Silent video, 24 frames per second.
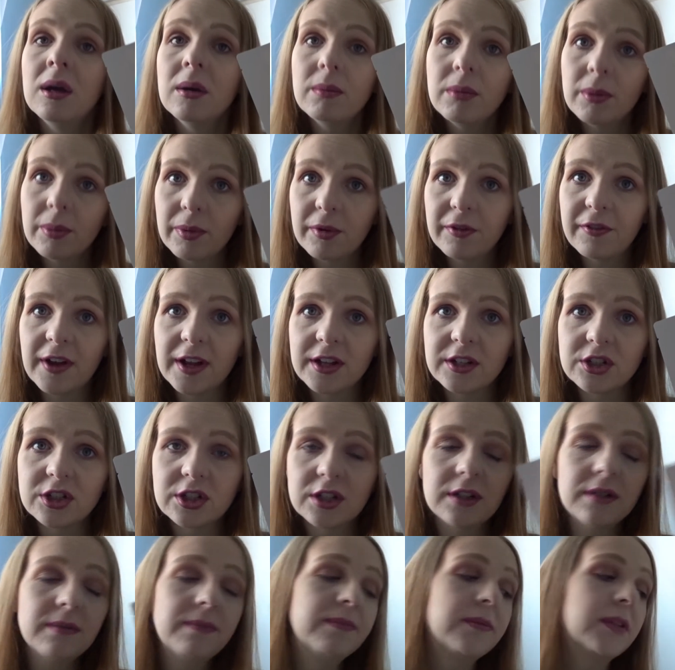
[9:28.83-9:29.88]
But
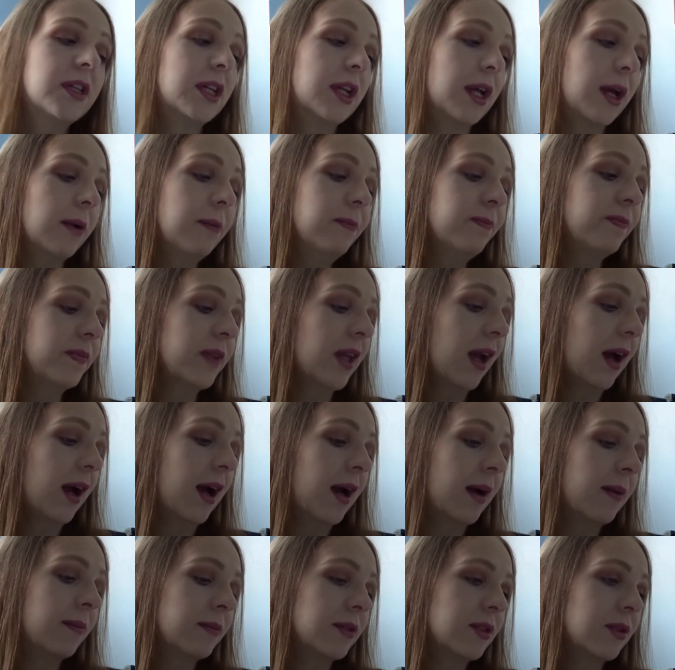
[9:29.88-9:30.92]
prevention, you
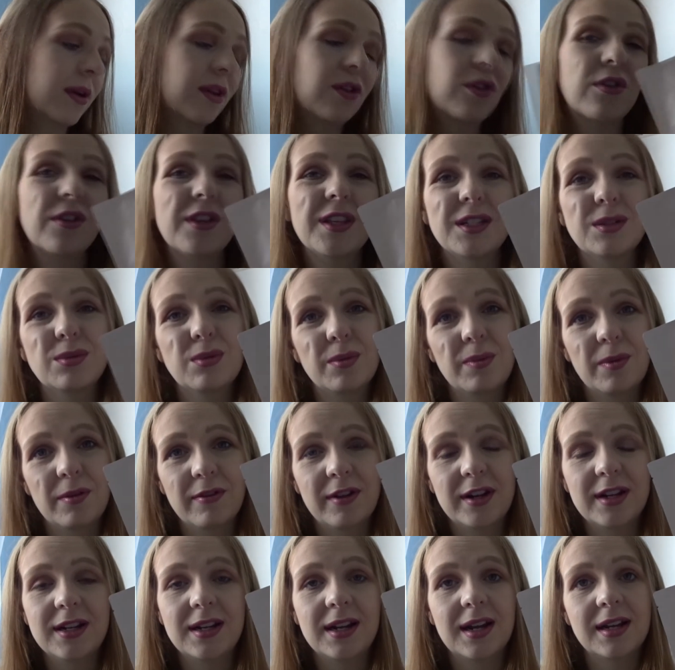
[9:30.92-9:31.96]
know. So I thought this would be
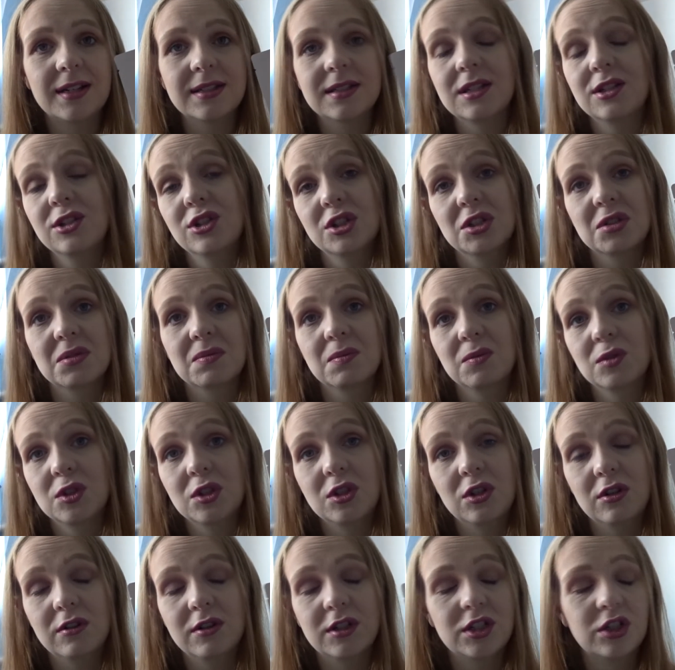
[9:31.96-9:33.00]
really nice. I just was
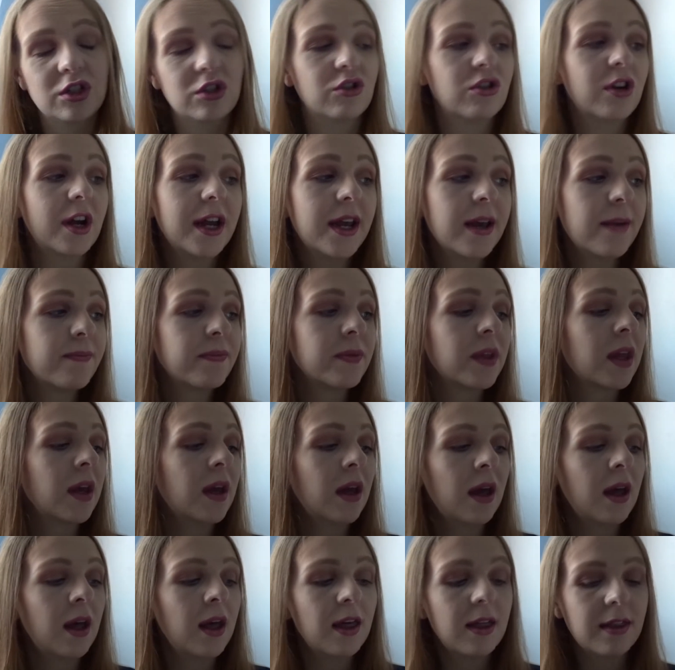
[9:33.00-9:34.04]
curious to try it.
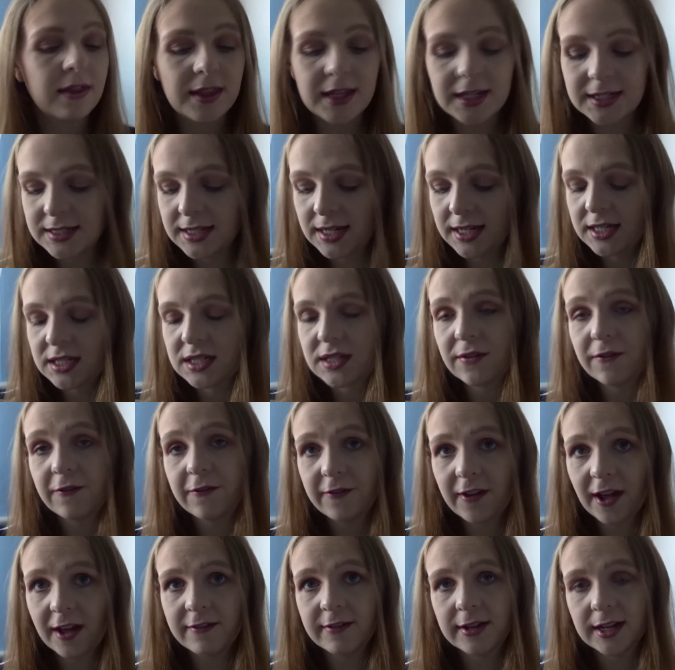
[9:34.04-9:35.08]
This is
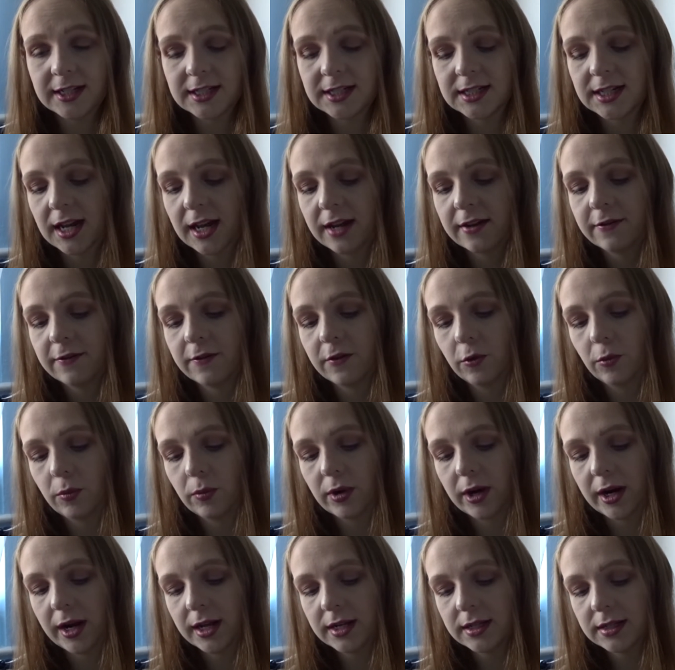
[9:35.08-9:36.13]
£5.99 full
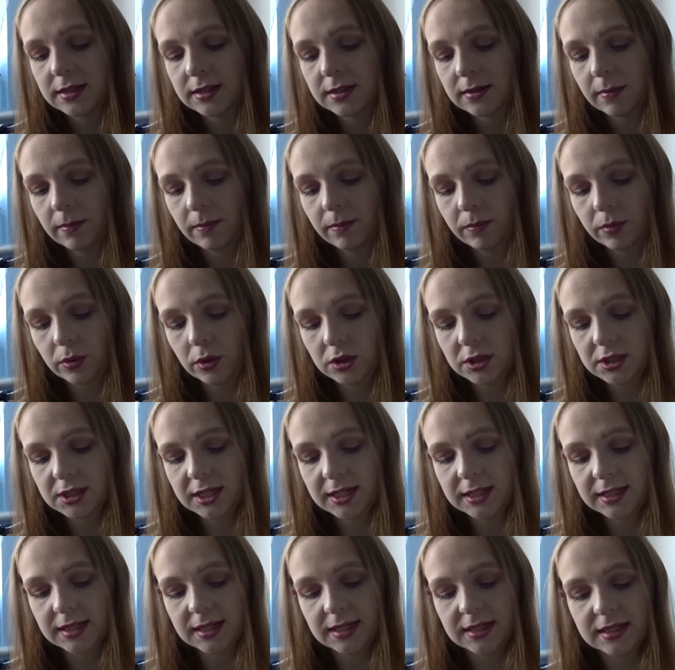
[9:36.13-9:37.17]
price, but
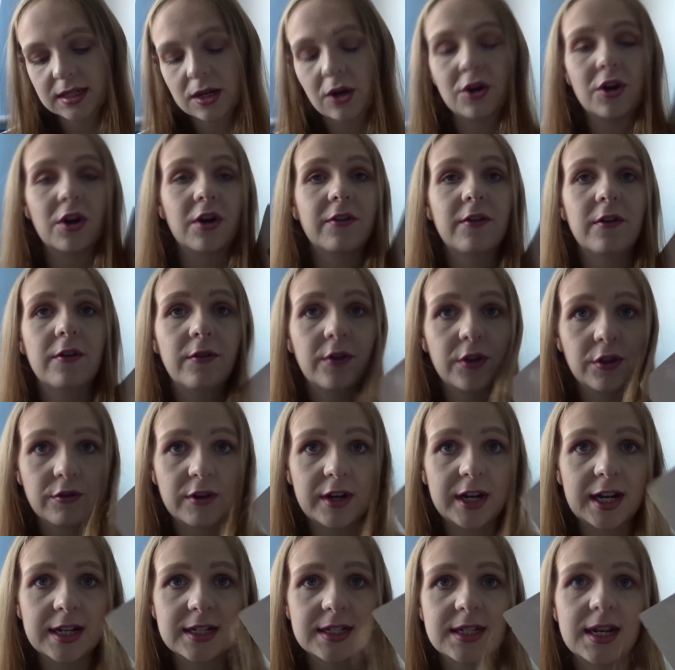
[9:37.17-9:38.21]
it is on offer for
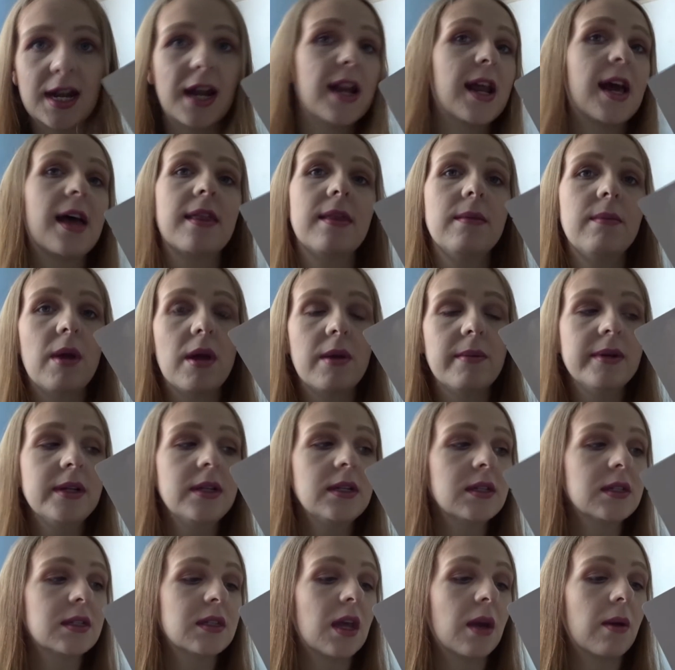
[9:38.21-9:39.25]
£3.99 at the
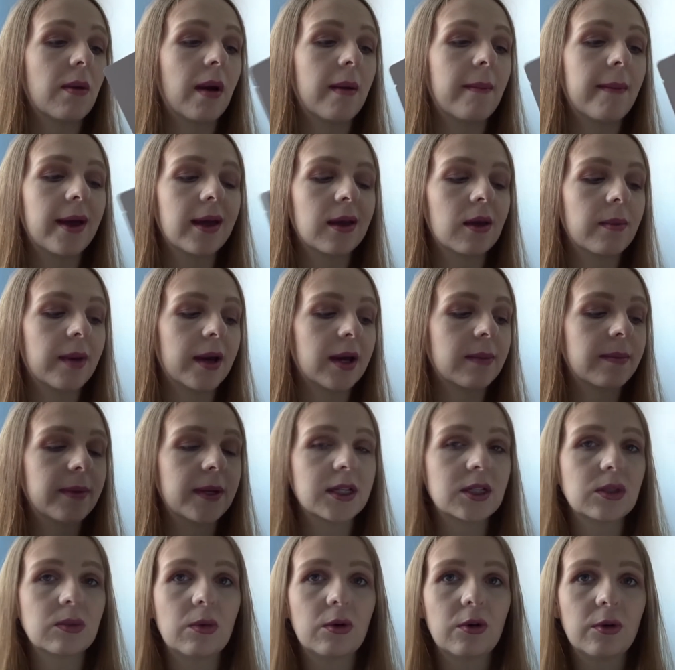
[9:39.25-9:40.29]
moment. So I might go back and
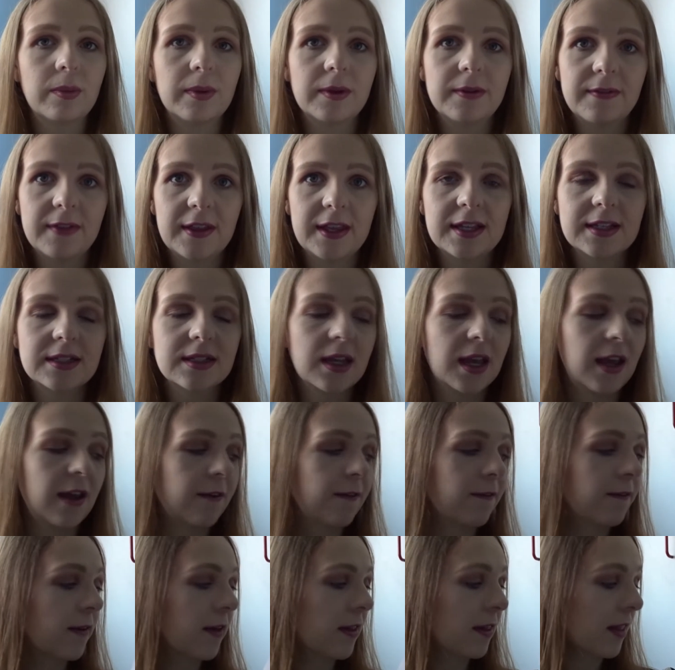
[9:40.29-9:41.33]
pick some more up of these
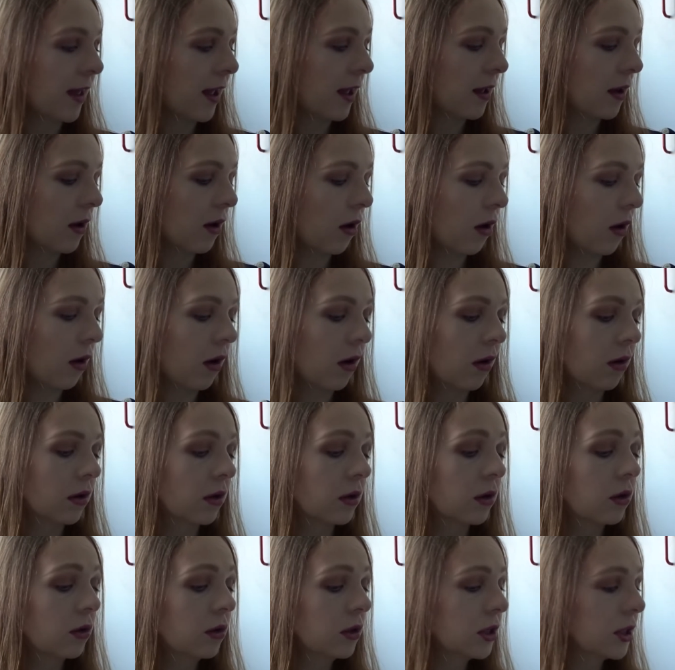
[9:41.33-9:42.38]
if they are
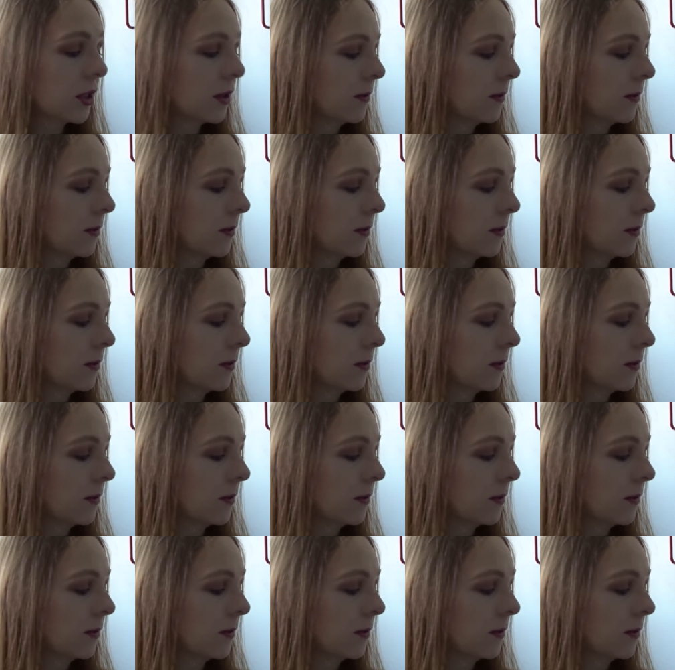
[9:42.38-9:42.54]
good.